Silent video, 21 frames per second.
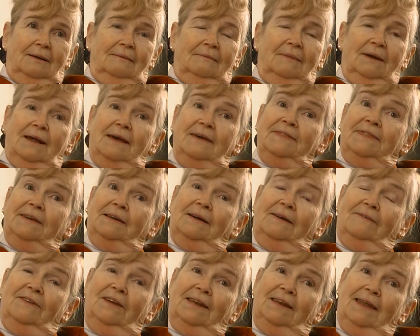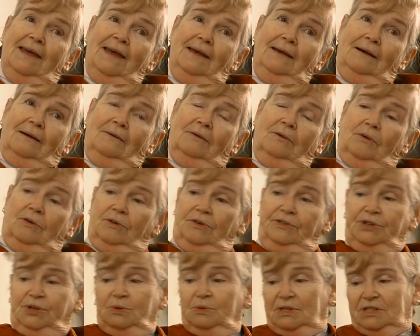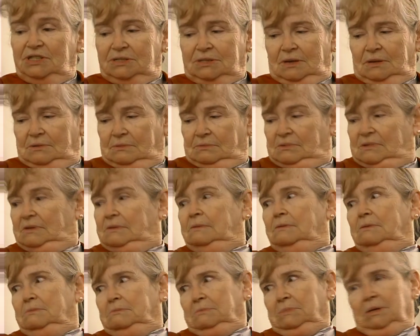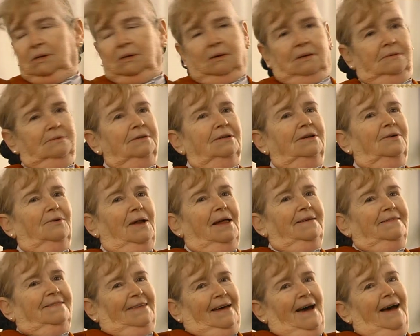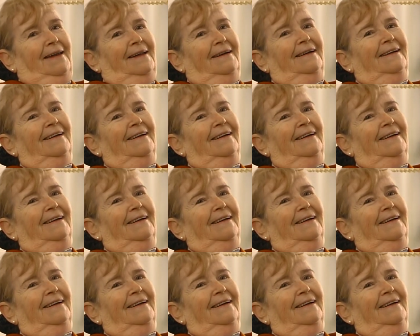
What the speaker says: When I think of it now, or to each other, like that.